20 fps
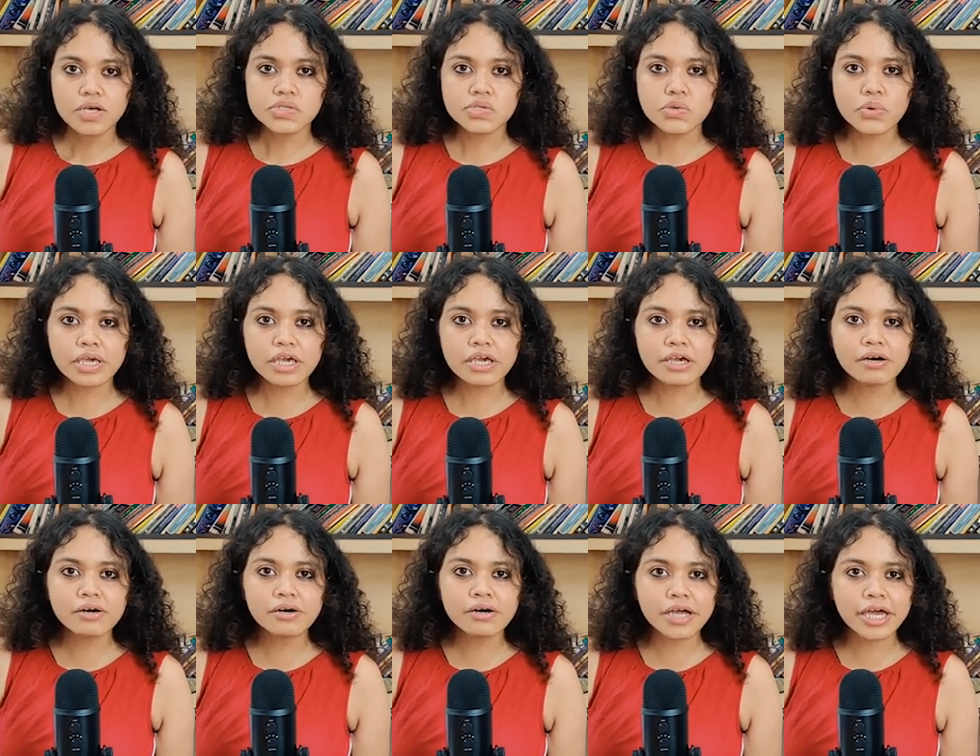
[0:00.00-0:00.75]
So
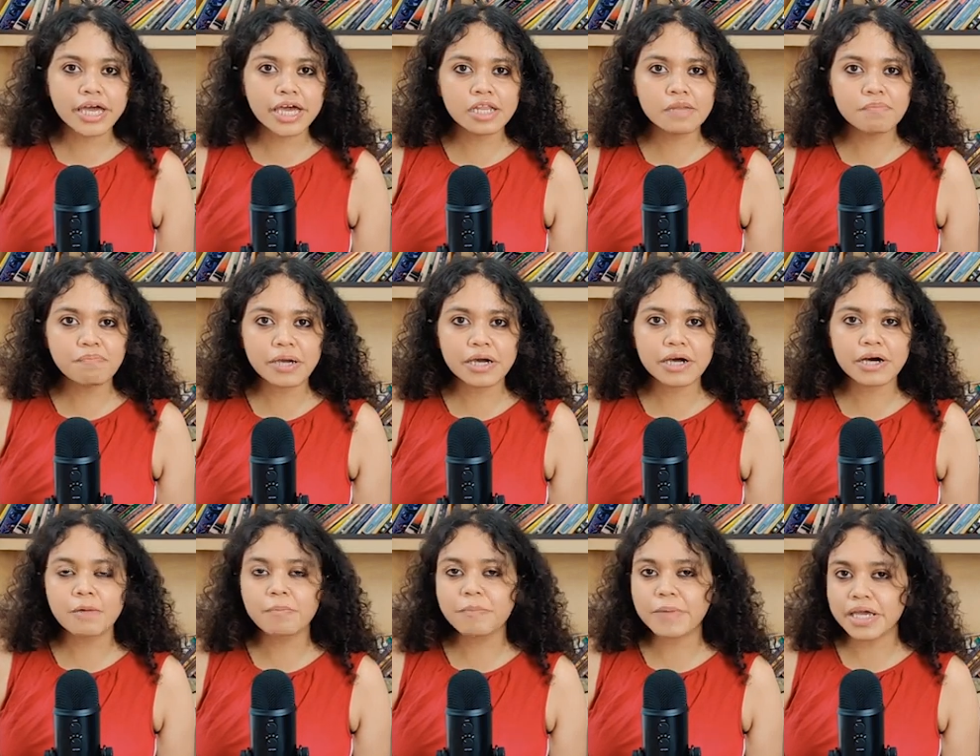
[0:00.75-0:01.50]
here again,
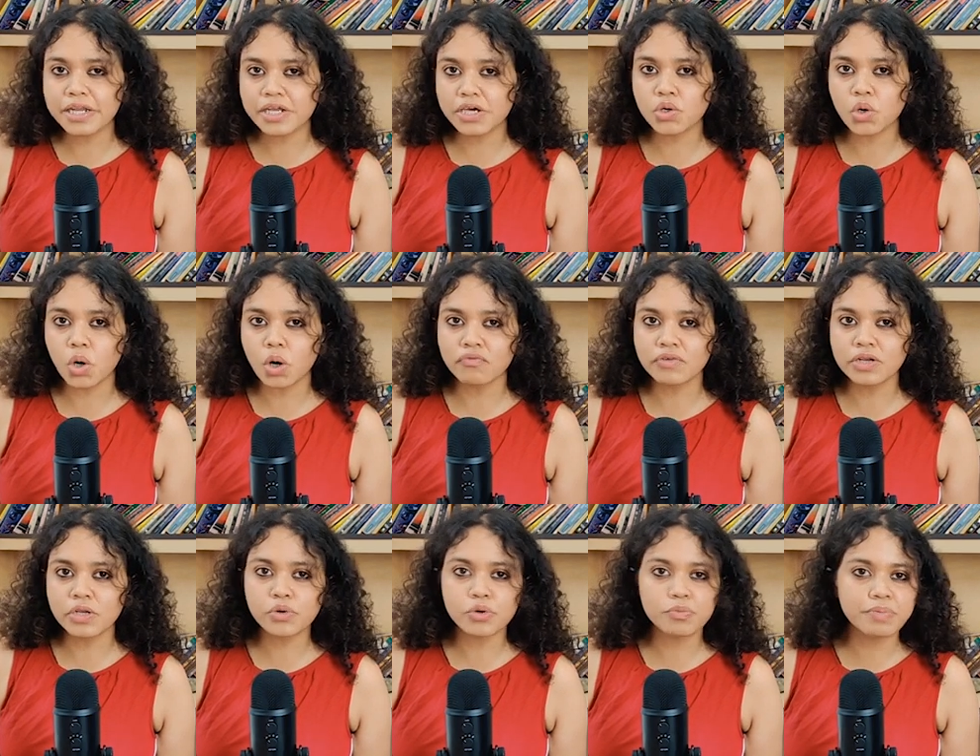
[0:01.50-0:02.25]
pick up any
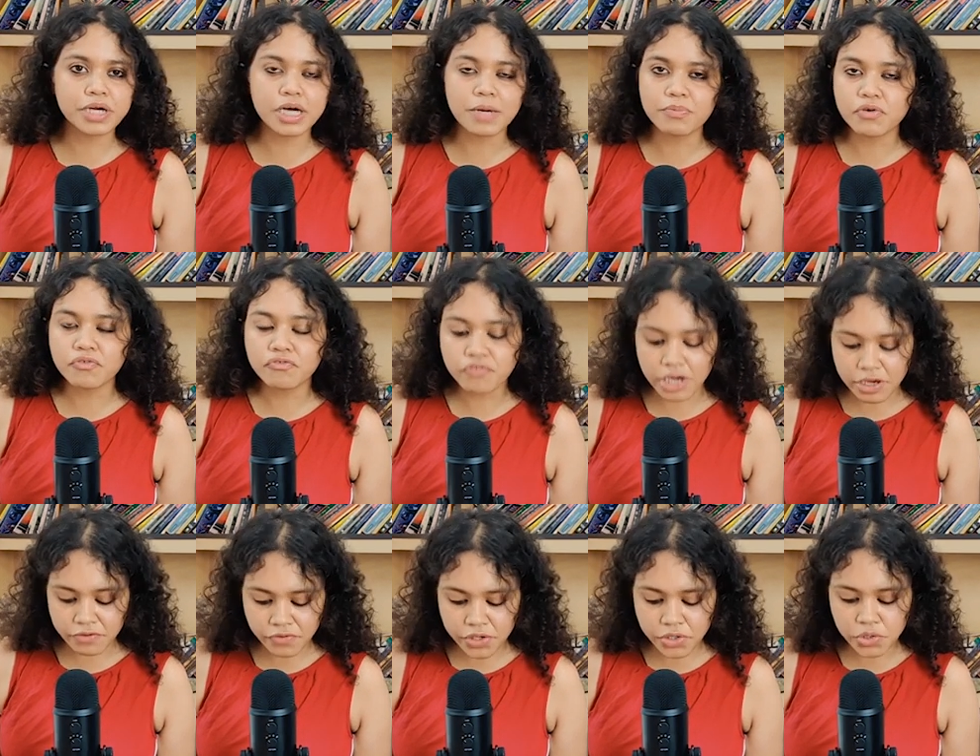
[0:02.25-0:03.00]
novel. You could pick up your
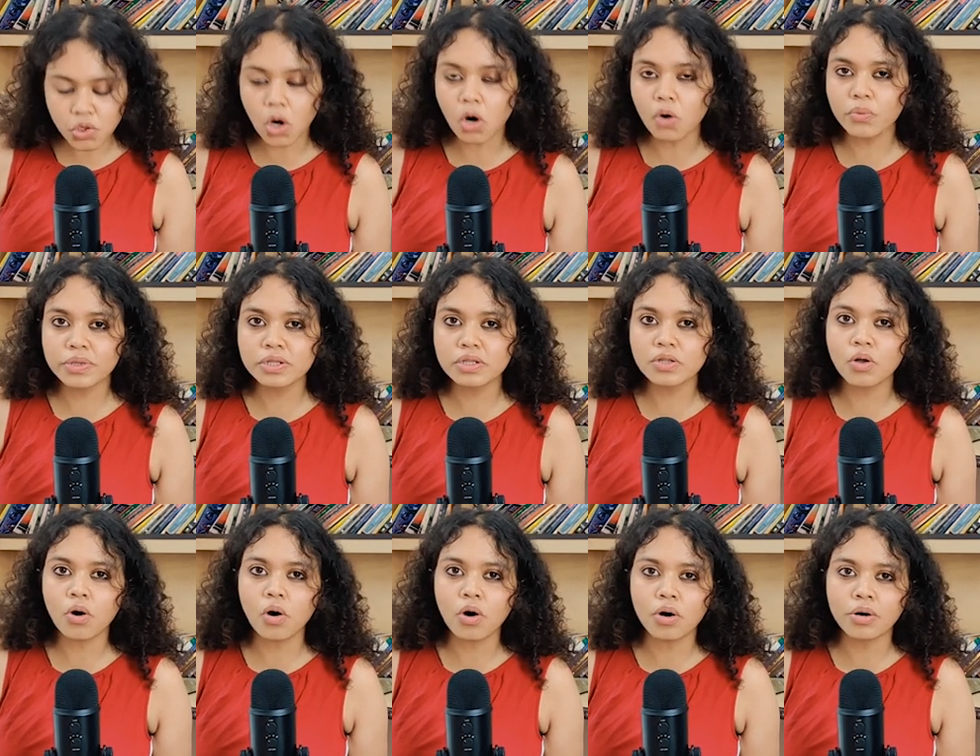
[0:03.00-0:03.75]
favorite
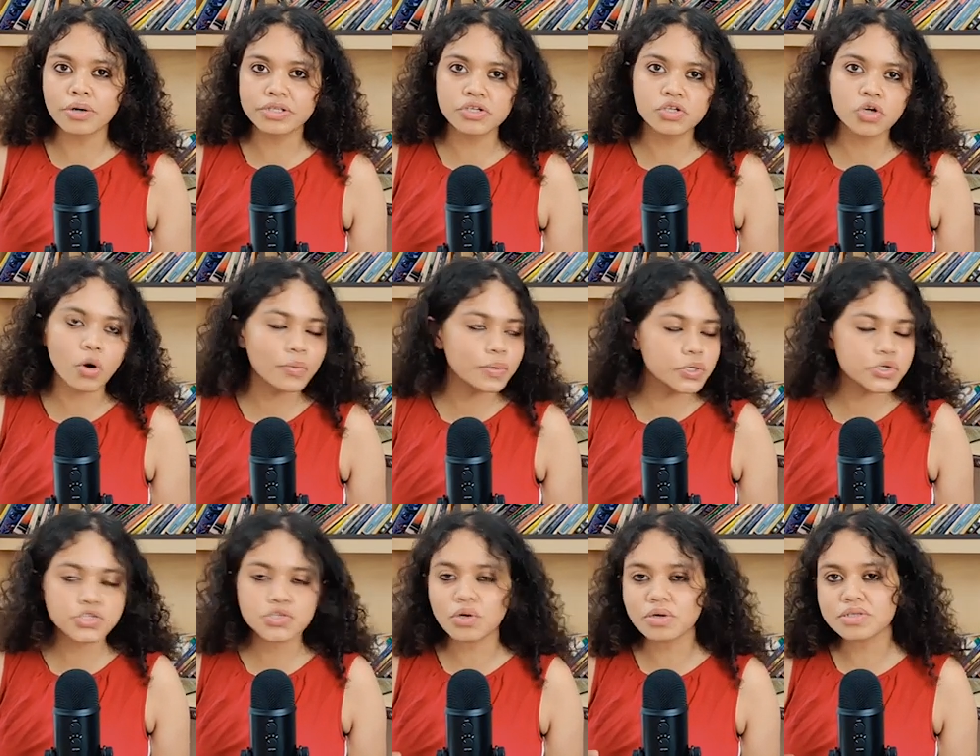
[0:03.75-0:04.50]
novel or the
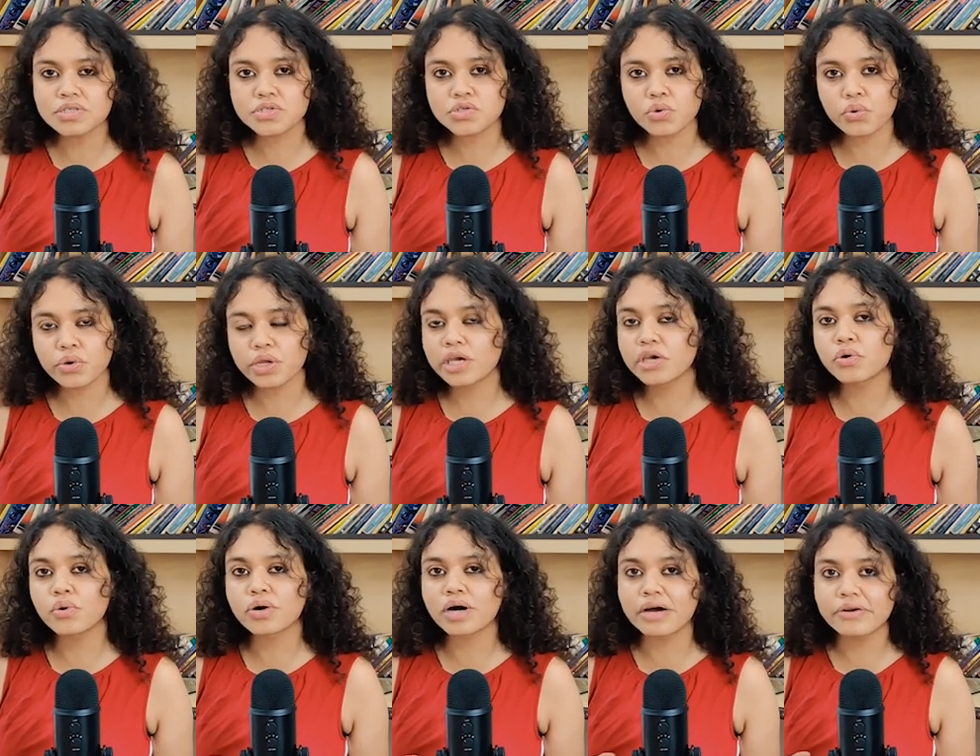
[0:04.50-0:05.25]
novel or short story
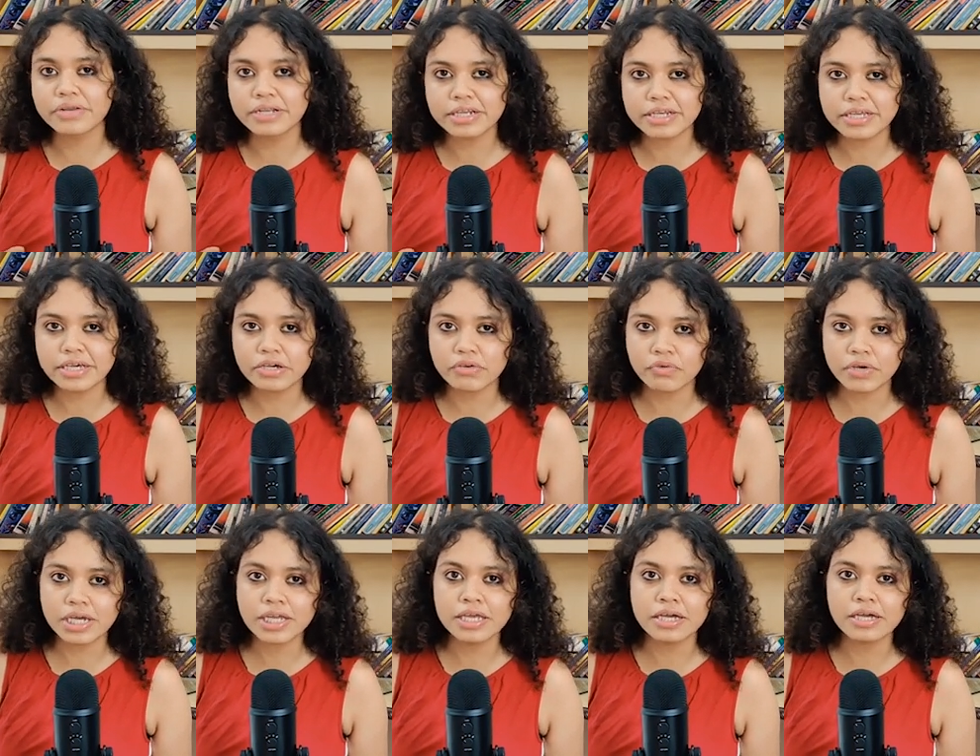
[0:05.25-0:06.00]
you're currently
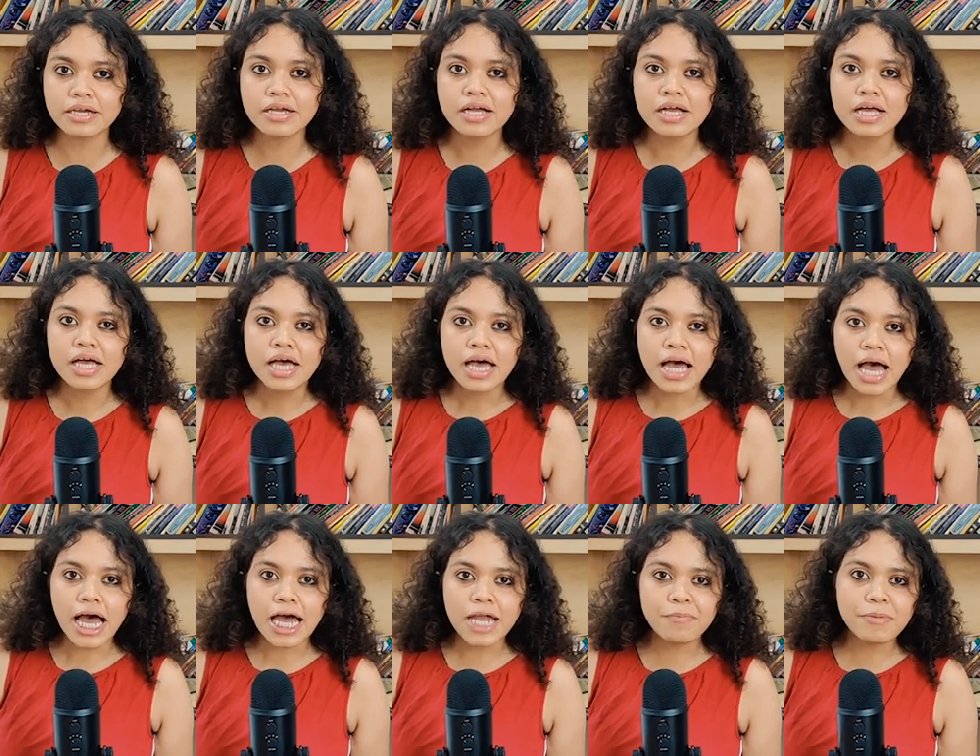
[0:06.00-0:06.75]
reading,
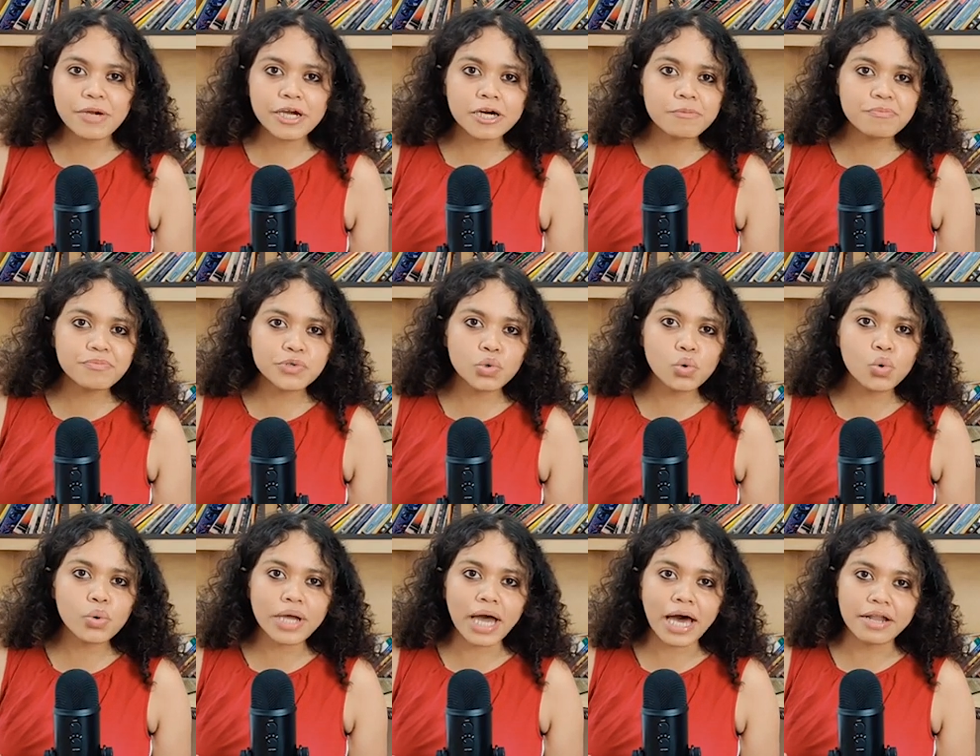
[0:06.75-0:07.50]
and pick up
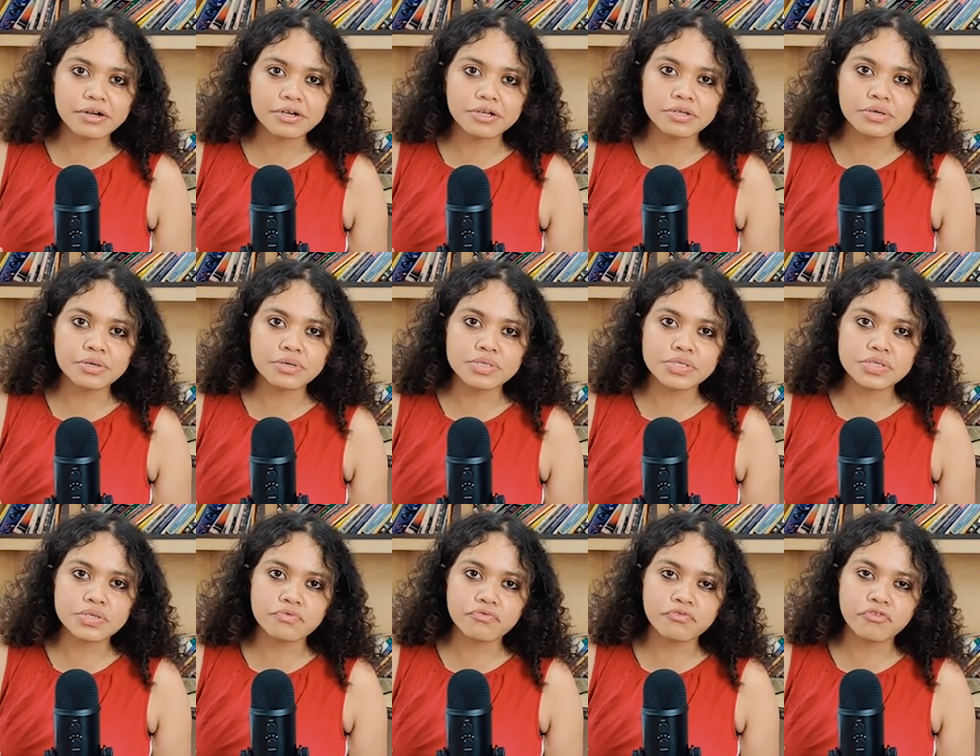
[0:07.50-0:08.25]
2
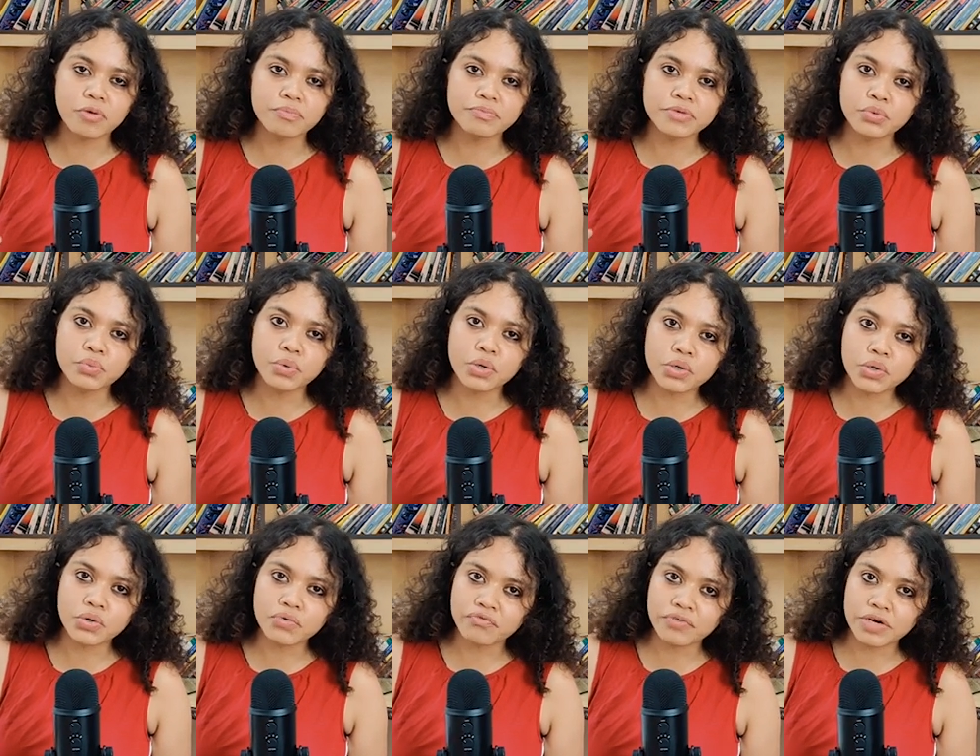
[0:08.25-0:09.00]
characters from that
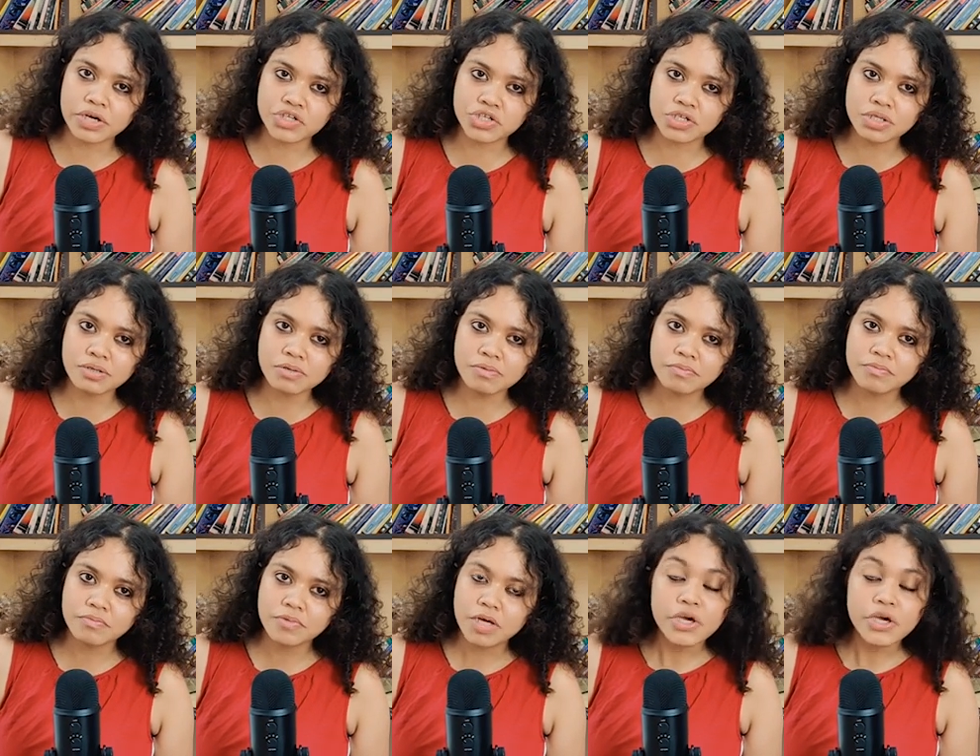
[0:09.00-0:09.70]
work of fiction.